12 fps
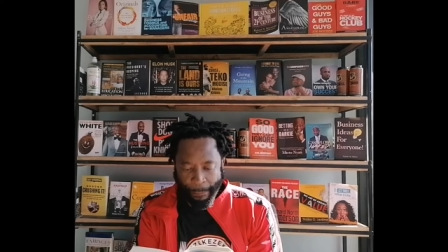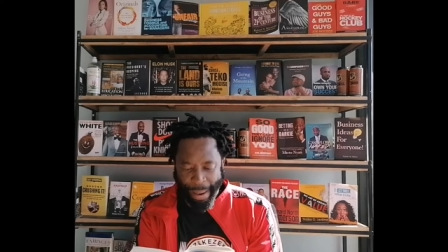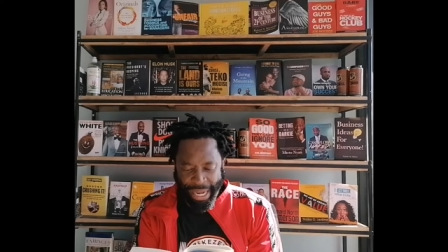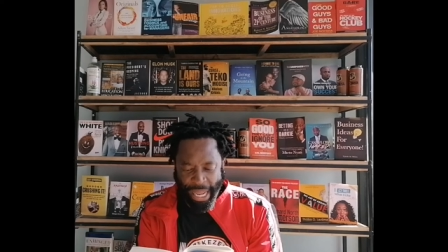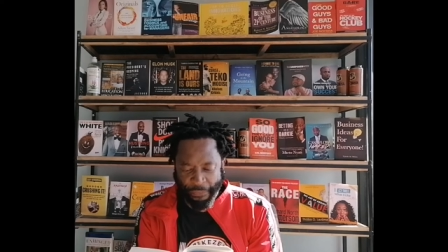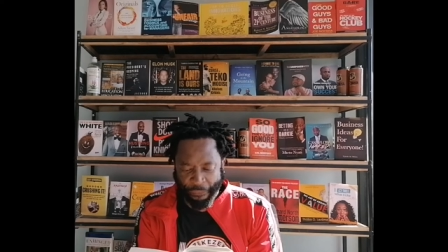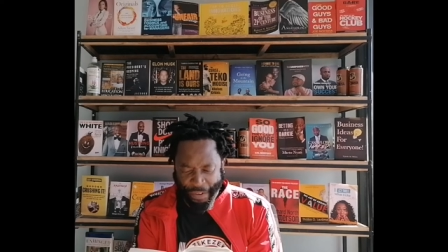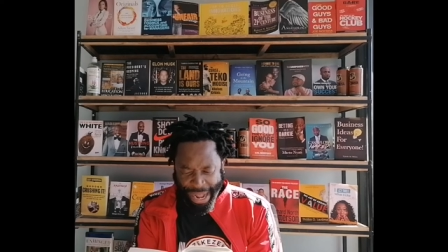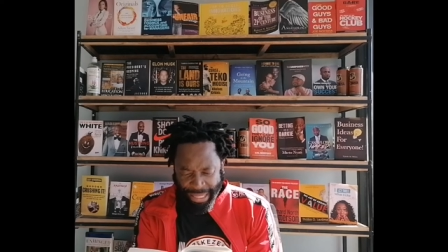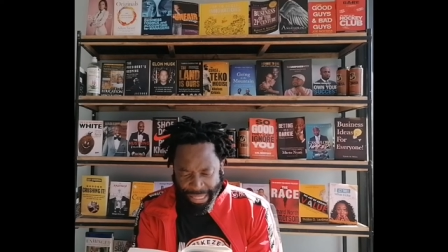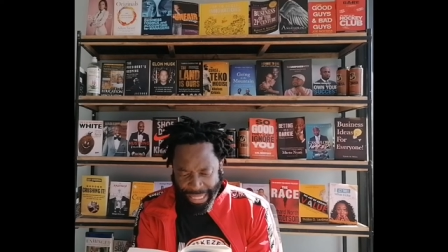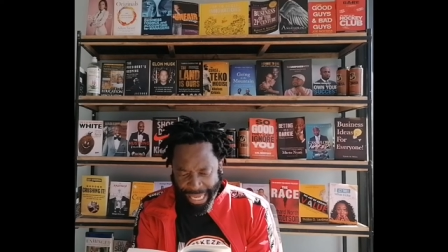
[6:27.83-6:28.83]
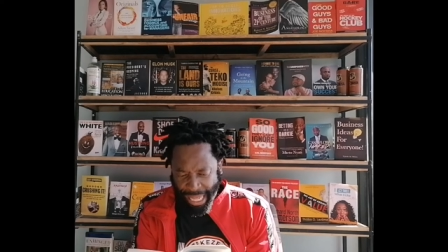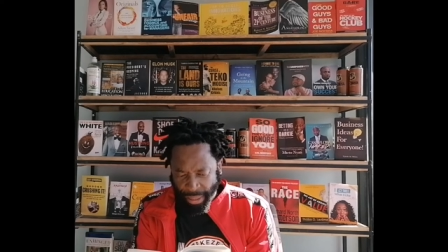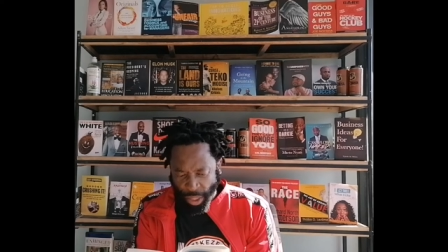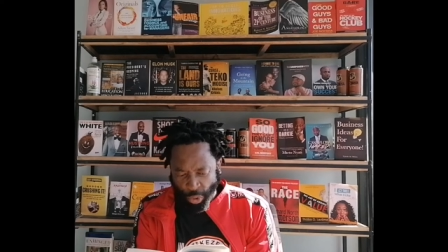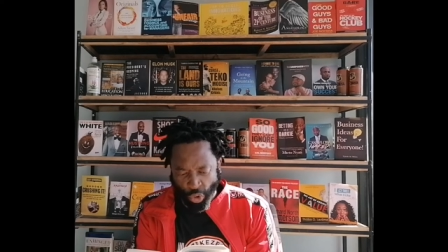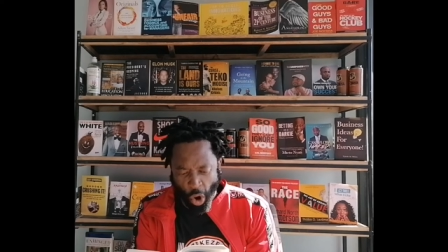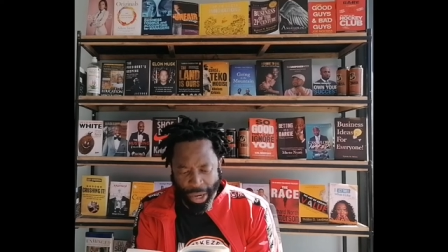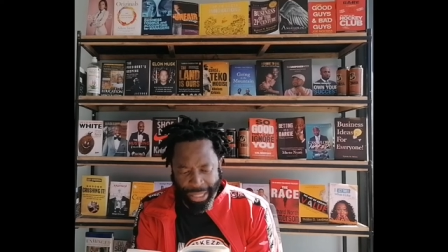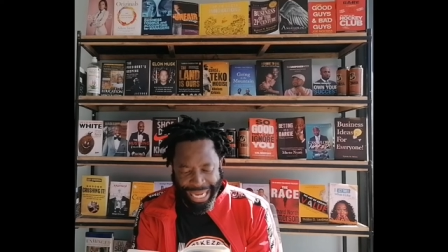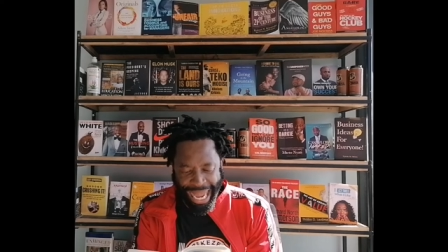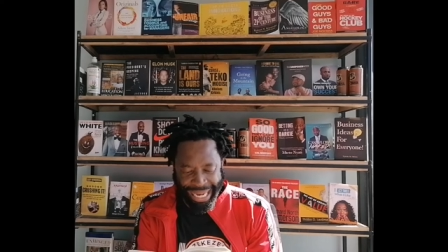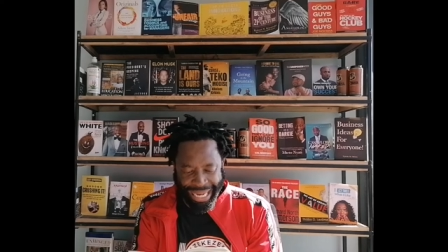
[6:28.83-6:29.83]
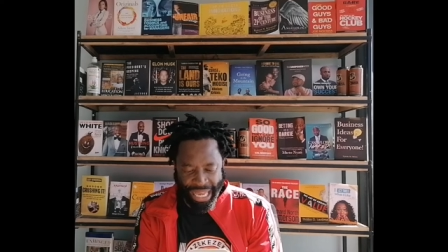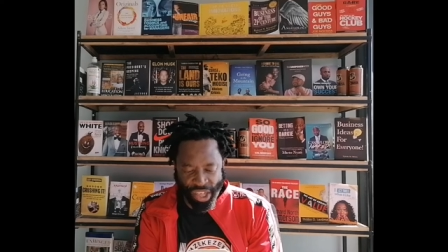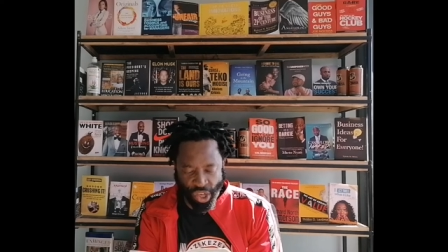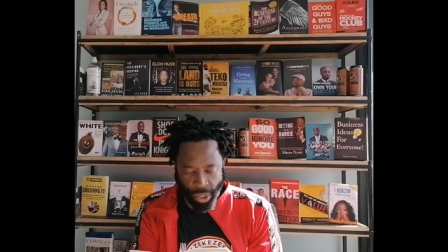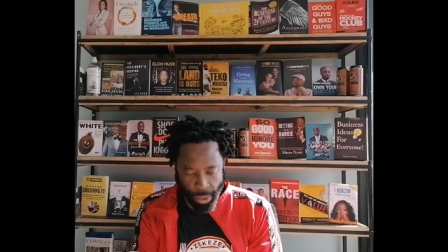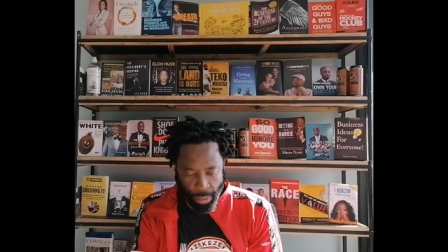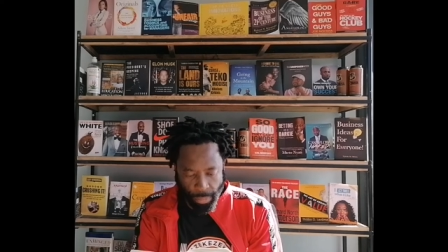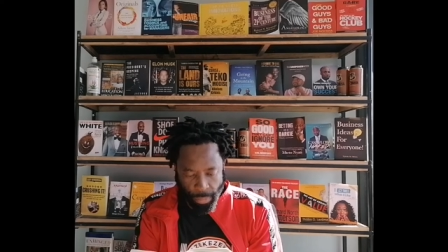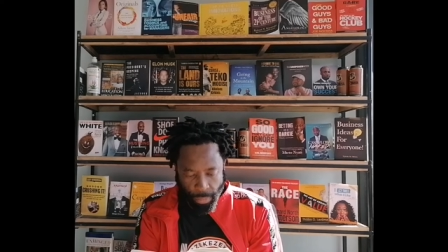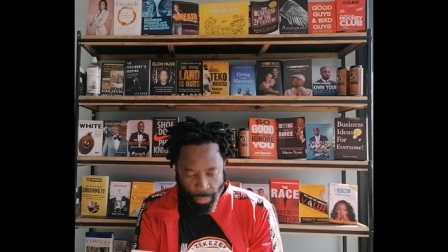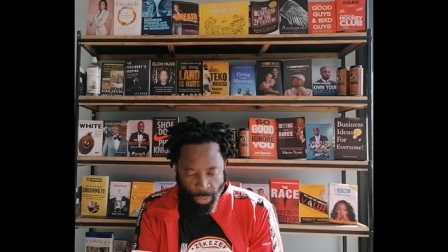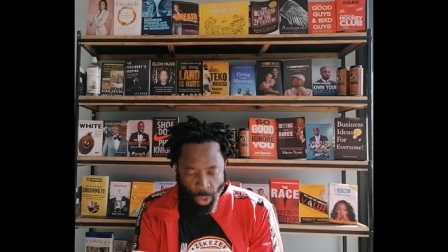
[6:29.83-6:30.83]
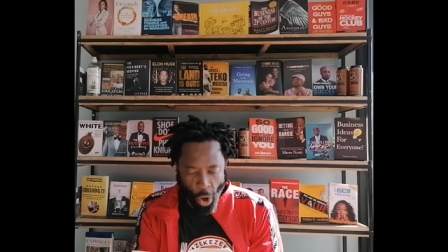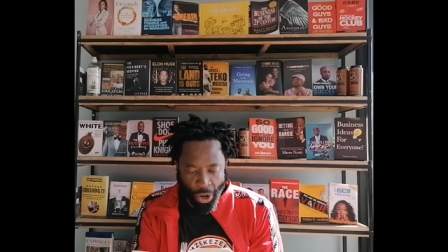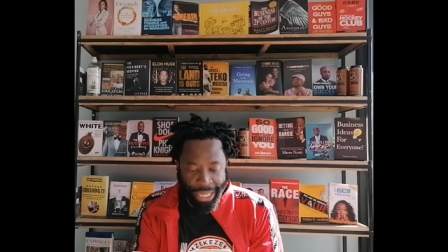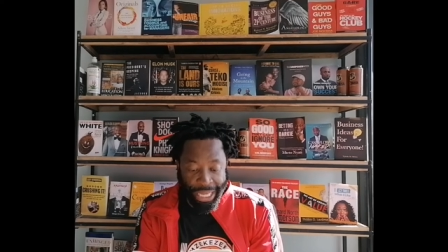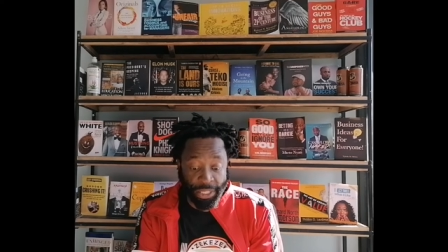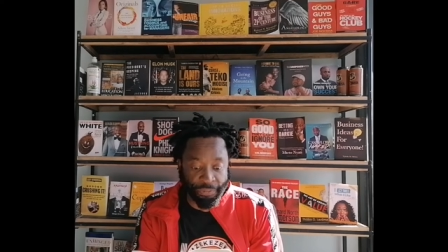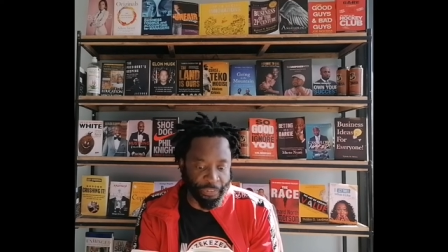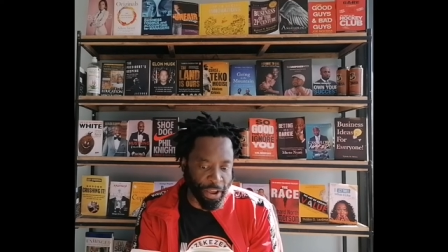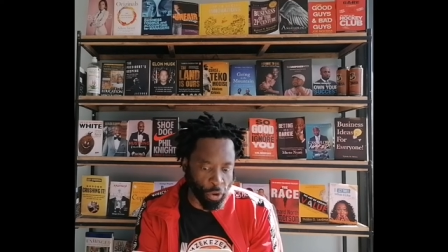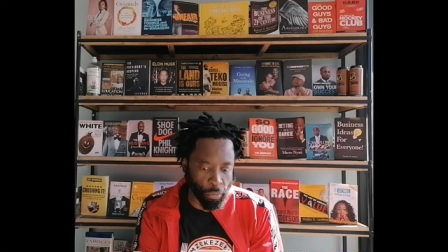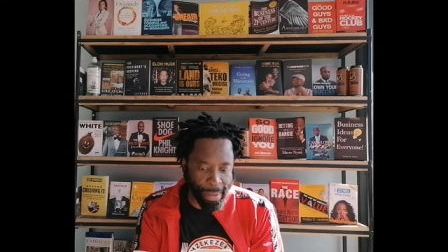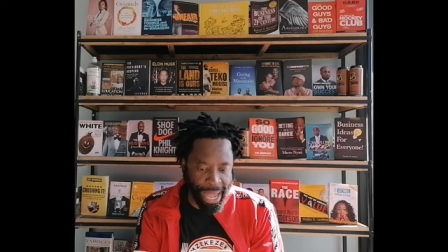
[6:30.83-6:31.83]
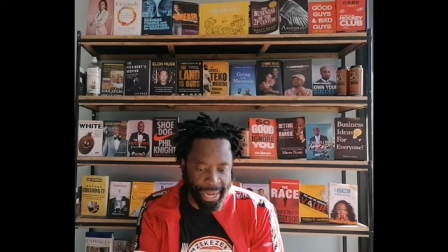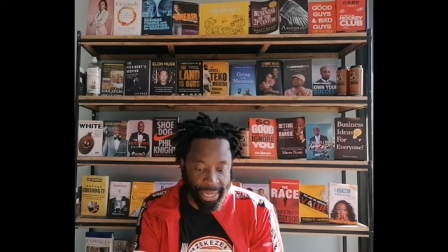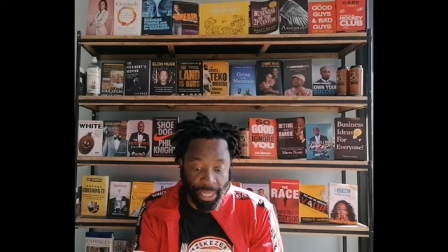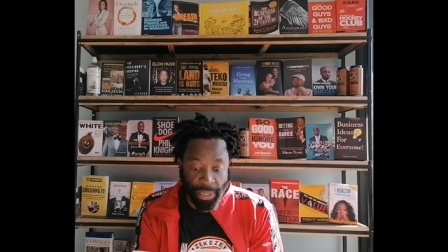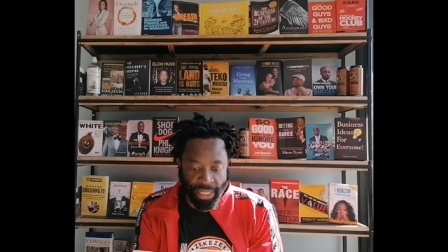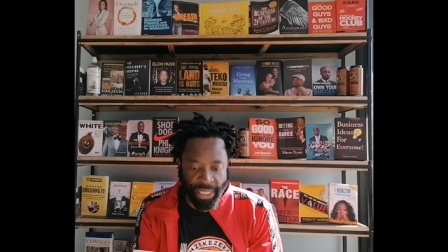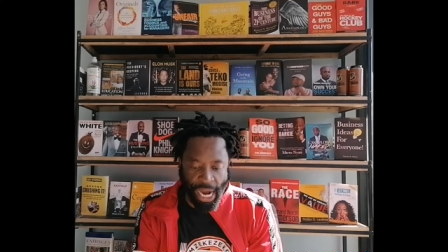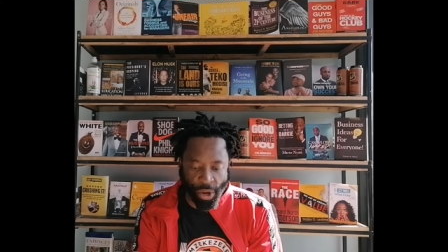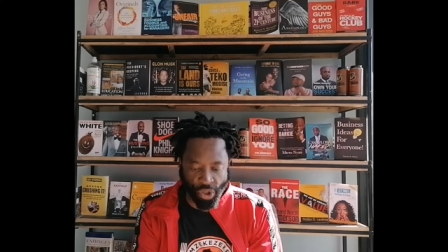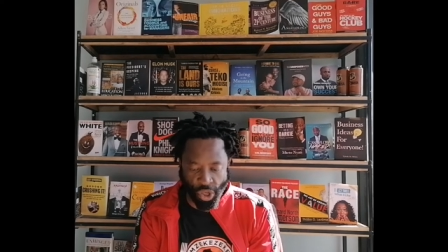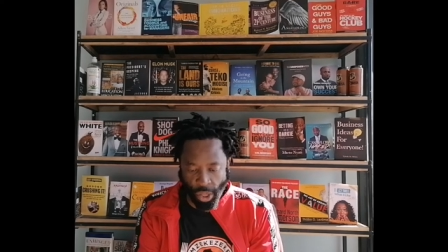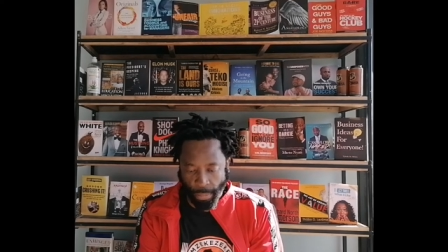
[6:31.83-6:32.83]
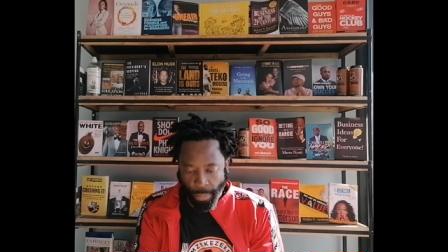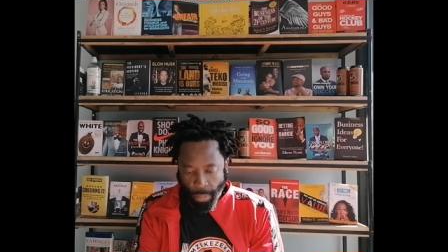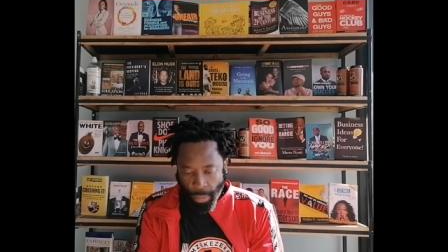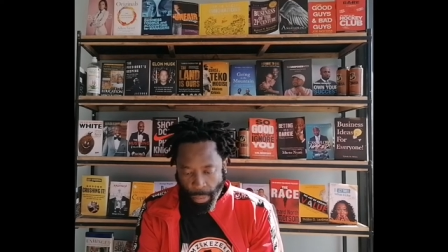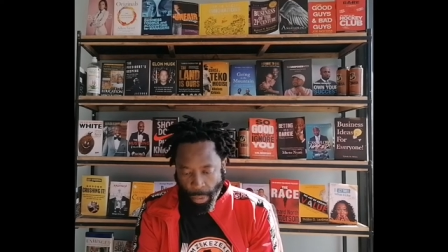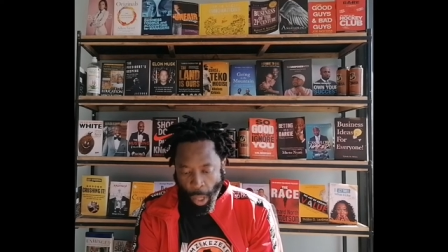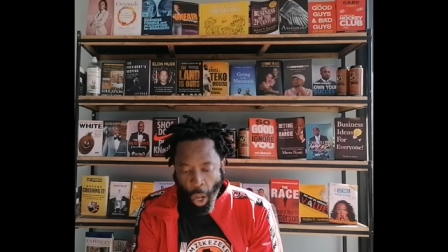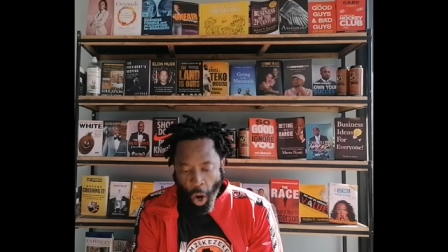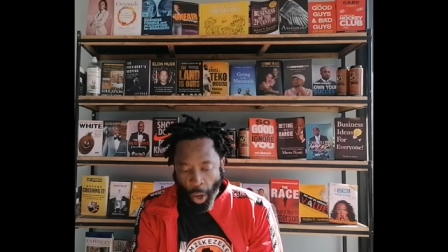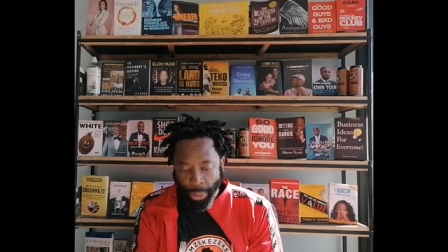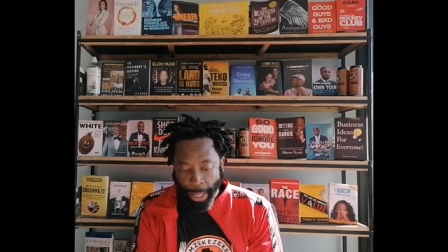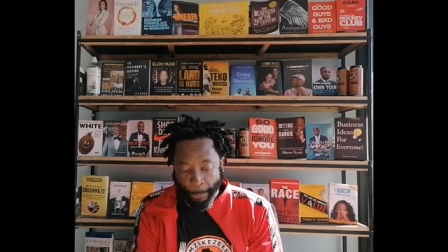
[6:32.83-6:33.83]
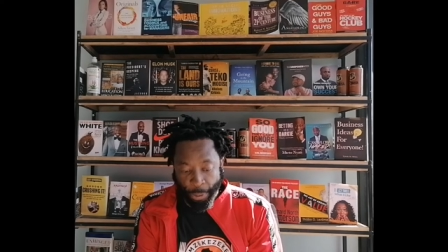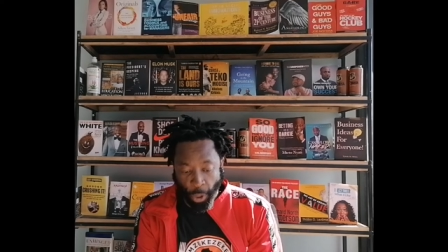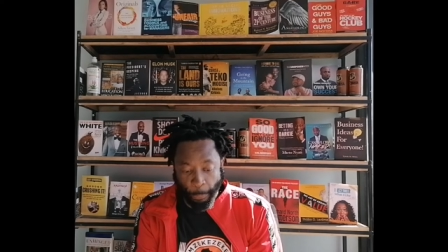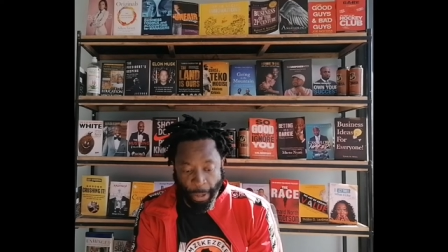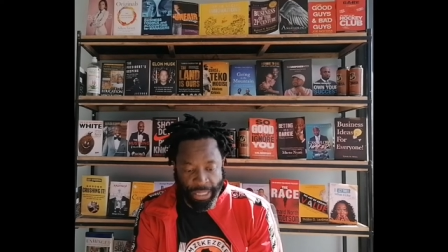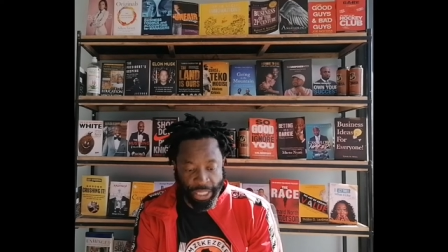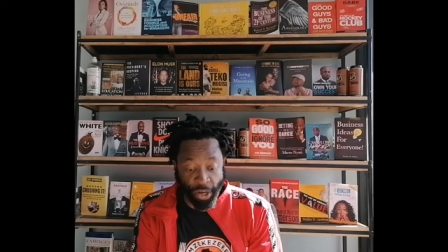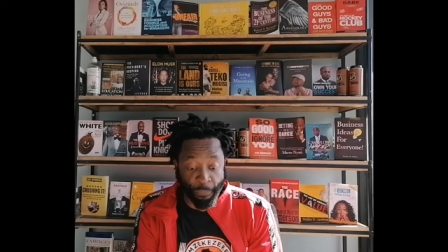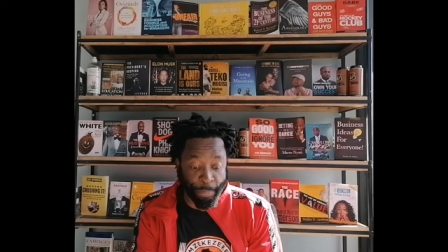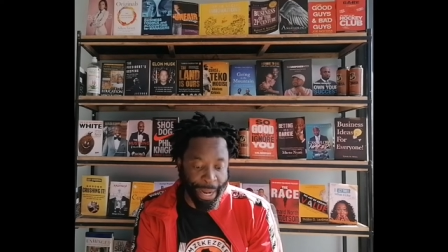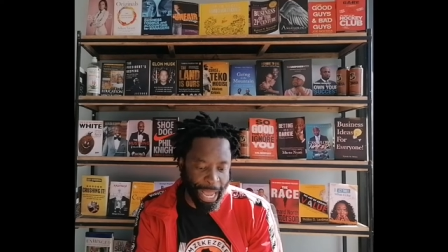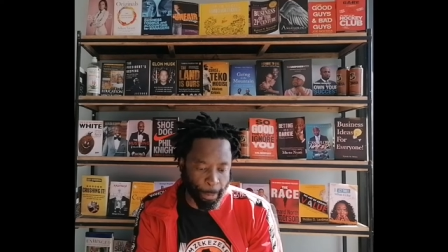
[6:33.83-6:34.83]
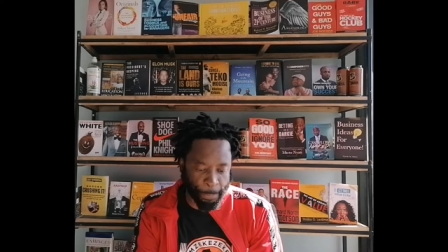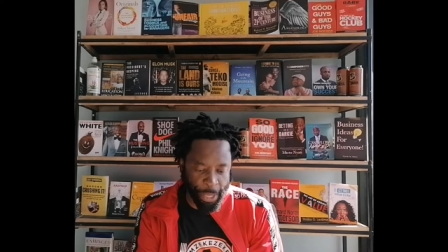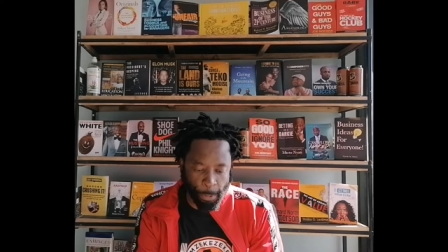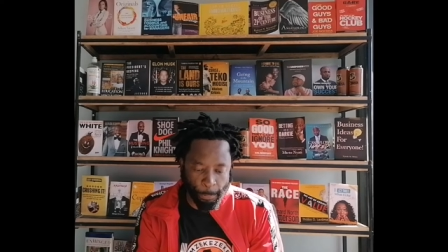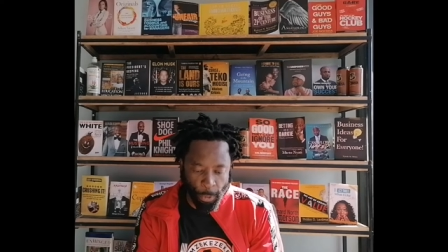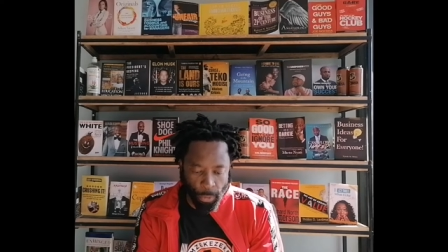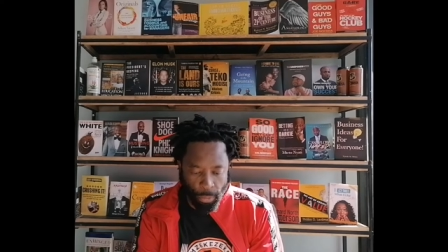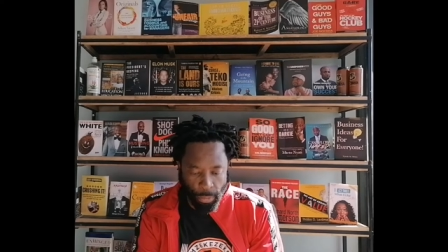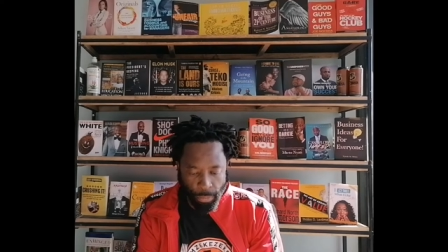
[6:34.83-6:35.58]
but he vents it in the wrong direction, on his fellow man in the township, on the property of black people.